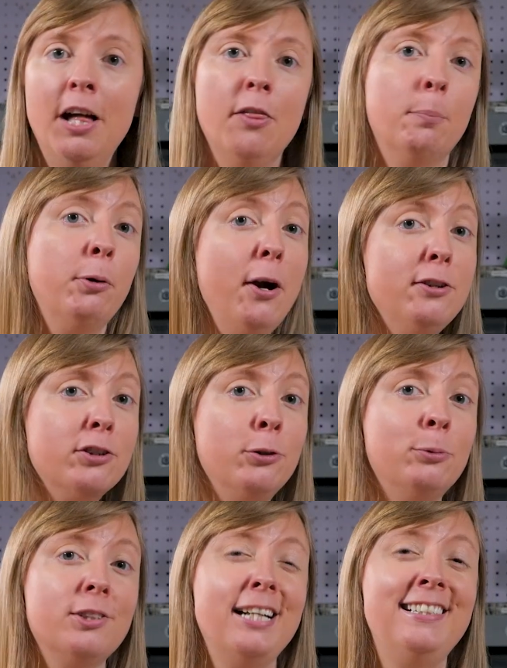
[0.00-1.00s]
The
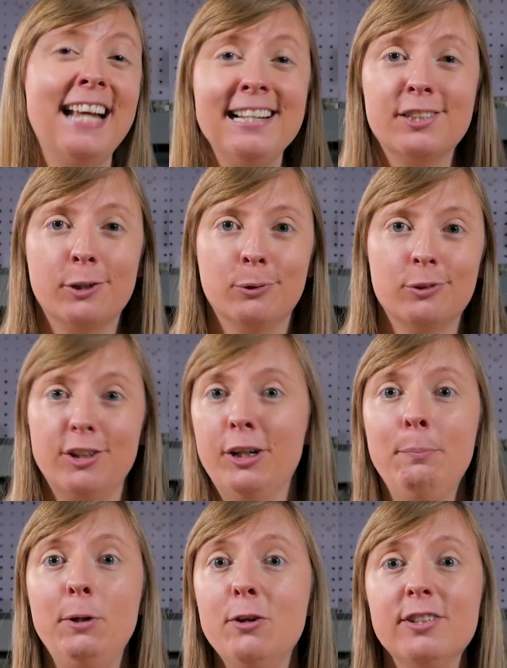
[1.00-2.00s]
protocol was identical, so
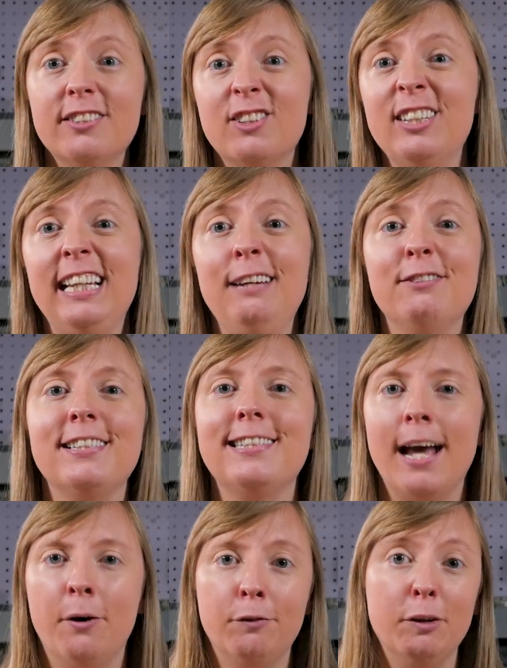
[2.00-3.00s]
computers couldn't even
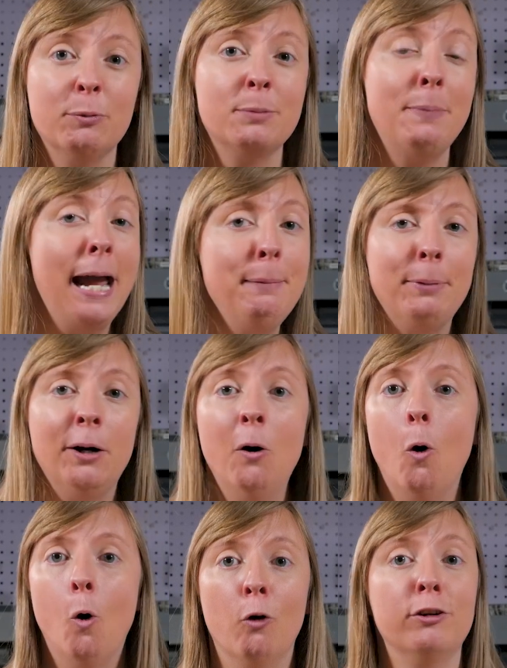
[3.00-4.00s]
tell if it was paper
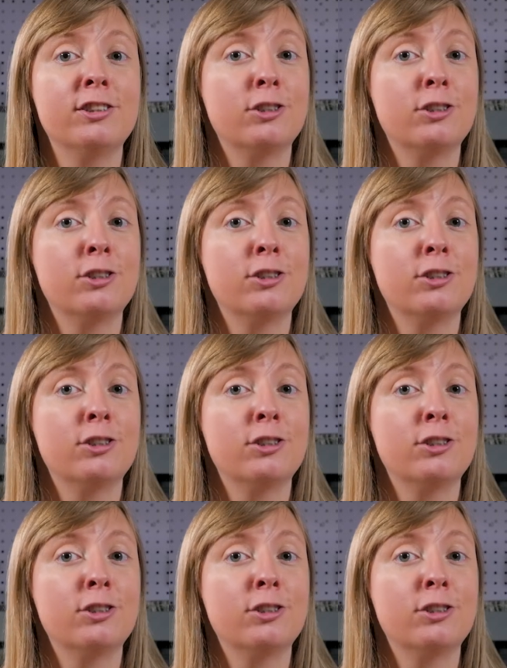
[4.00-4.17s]
or a